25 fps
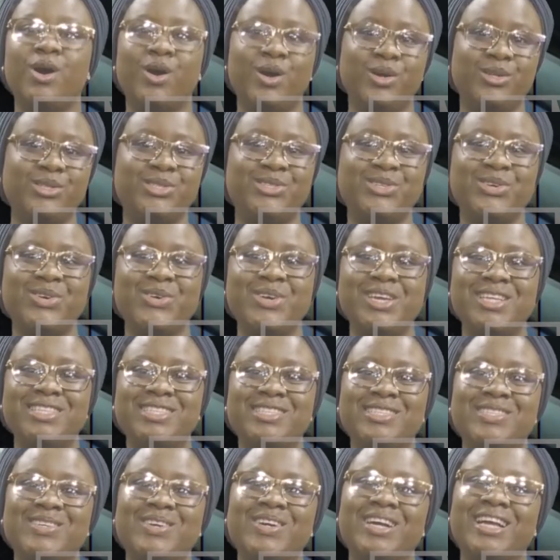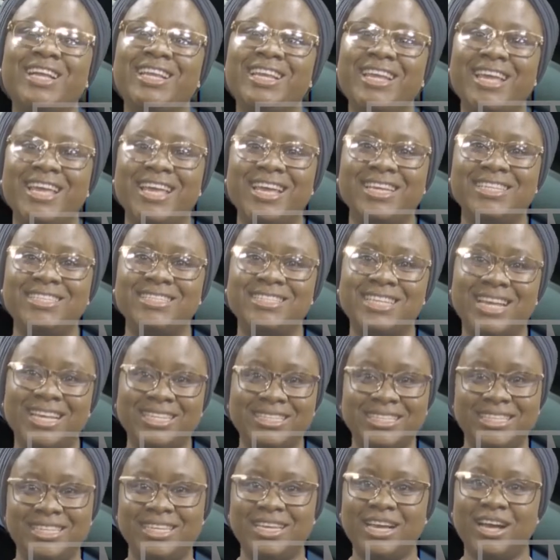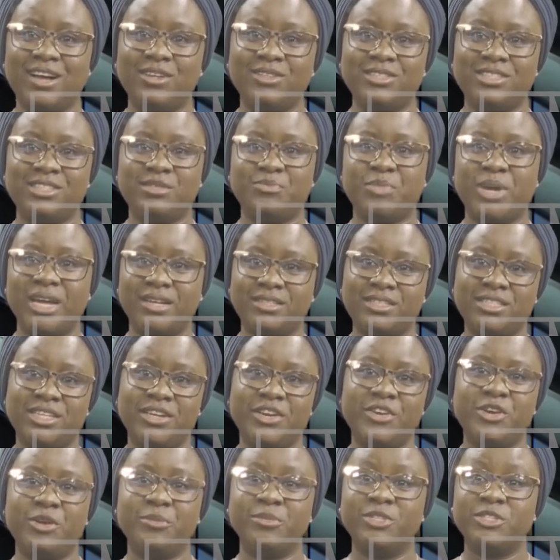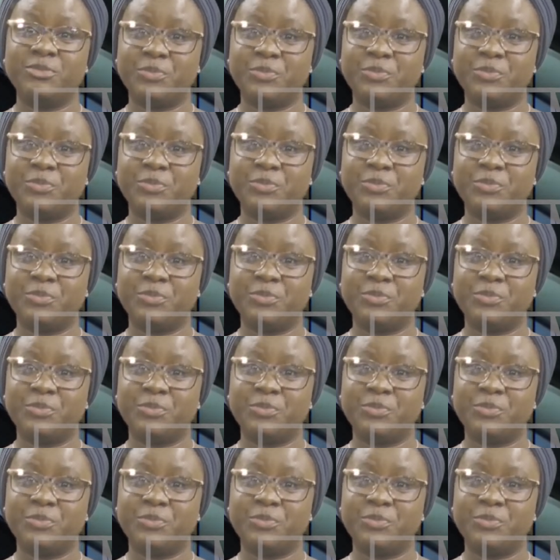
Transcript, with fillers: Although it is unclear exactly how this bacterium